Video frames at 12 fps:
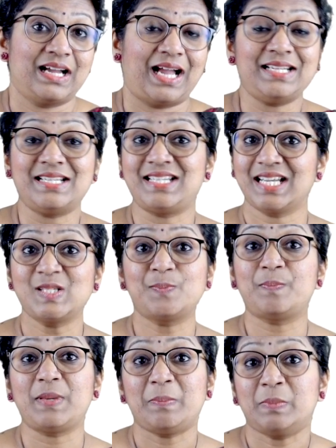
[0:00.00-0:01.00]
I
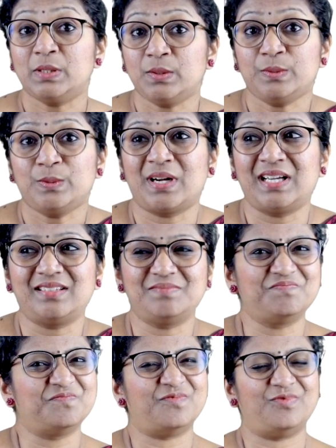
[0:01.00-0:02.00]
detest people who are
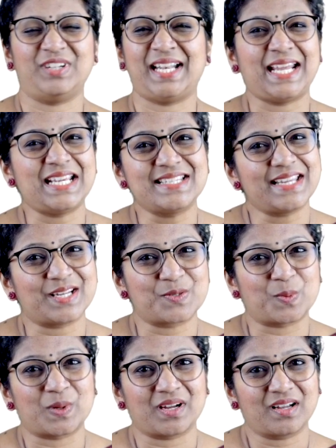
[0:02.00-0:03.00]
lazy
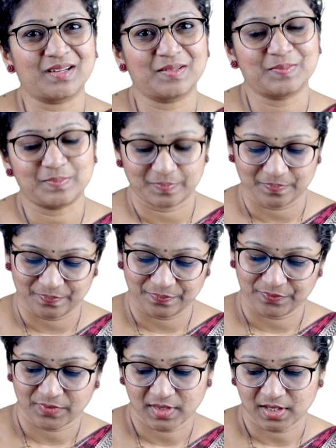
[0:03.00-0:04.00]
at work.
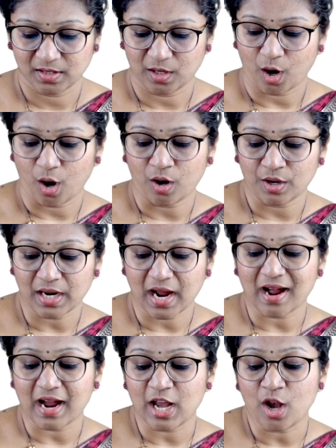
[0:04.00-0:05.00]
Or
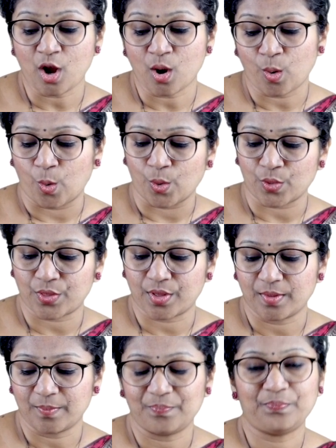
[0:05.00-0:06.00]
I loathe.
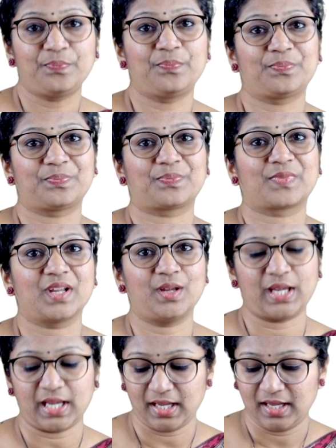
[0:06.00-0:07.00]

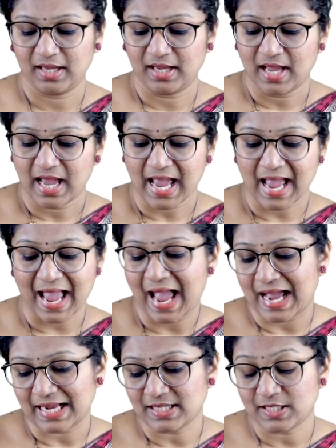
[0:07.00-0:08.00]
Okay?
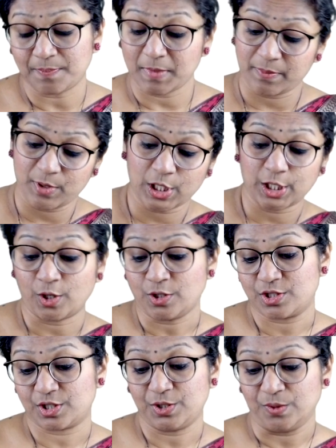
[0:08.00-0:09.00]
And maybe you can
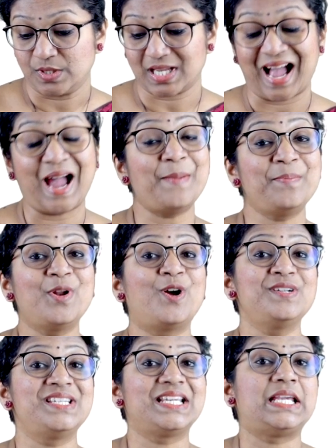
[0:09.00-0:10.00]
also use I'm
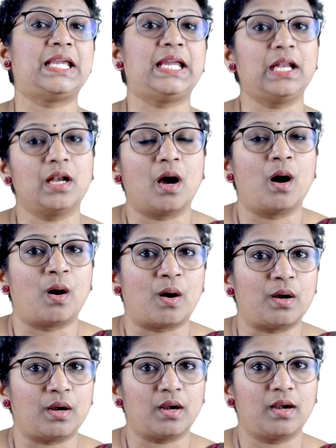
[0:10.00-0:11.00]
not keen
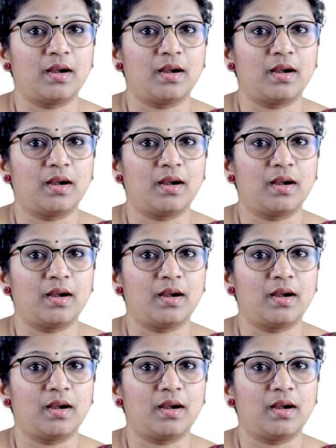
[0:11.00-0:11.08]
on.